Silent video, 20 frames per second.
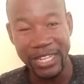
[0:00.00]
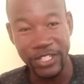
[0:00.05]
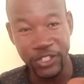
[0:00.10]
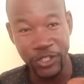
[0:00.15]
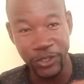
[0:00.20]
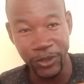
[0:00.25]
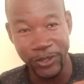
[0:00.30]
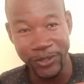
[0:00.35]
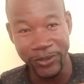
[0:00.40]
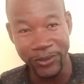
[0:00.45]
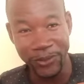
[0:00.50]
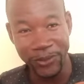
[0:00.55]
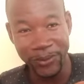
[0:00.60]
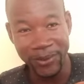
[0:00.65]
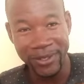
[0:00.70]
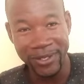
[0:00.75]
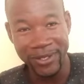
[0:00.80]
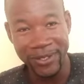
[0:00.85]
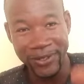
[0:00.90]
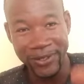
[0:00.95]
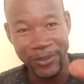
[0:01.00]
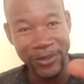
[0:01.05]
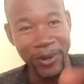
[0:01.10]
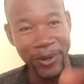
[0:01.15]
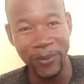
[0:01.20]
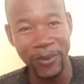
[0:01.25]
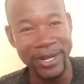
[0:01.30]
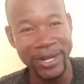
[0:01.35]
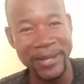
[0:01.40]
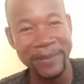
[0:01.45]
assure you, you
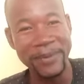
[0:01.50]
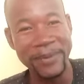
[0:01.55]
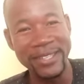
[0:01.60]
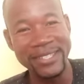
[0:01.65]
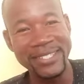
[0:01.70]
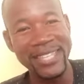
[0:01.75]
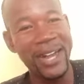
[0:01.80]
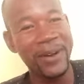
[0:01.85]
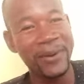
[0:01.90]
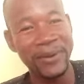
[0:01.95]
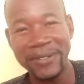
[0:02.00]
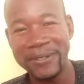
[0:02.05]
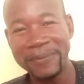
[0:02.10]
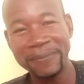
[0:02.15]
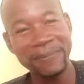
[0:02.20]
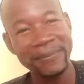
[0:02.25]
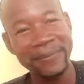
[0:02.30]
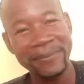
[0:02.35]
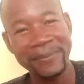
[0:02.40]
don't want to miss out.